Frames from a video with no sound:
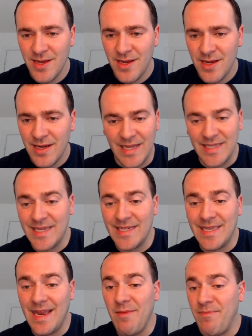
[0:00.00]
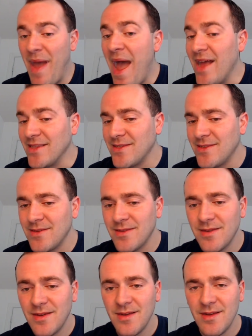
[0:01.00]
Consistent at-bats.
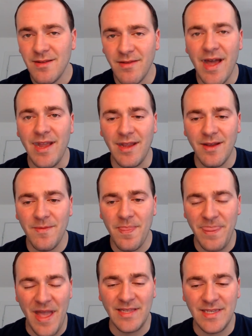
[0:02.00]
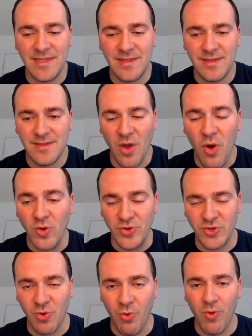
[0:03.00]
Like, that's the whole
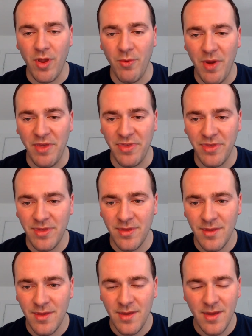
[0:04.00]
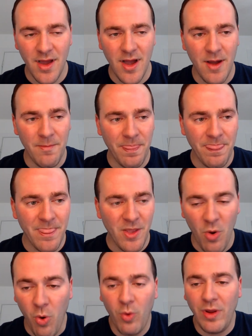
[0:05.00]
story with
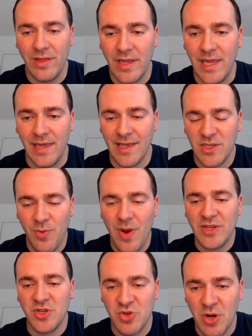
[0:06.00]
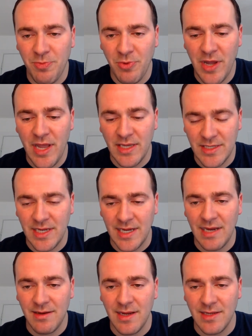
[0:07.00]
Corey Lee. That's why he's in AAA, is to
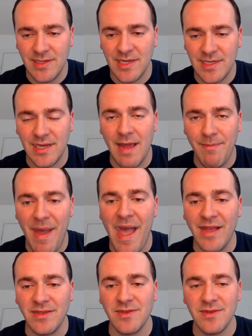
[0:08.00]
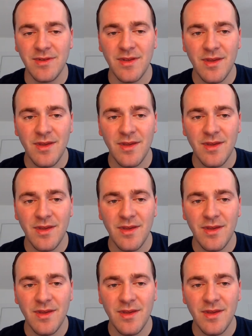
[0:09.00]
get consistent at-bats.